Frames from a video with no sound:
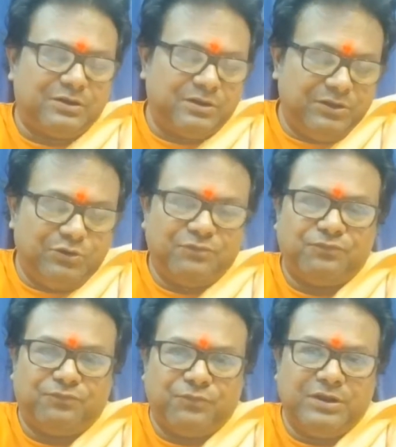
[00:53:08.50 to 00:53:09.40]

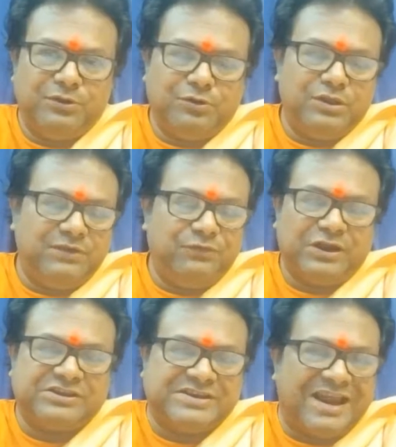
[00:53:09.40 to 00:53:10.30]
if you
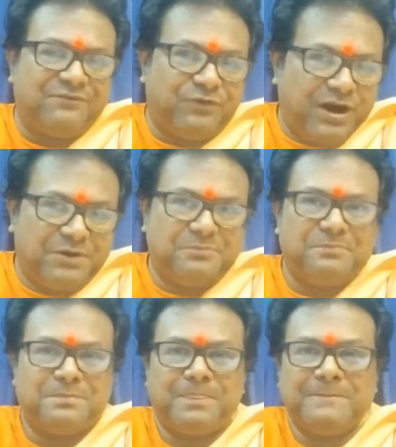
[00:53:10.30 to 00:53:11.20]
can stand firm,
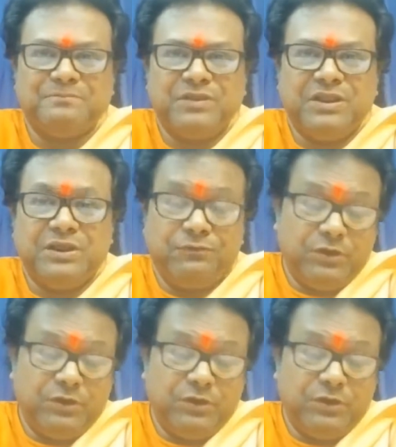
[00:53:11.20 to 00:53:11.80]
if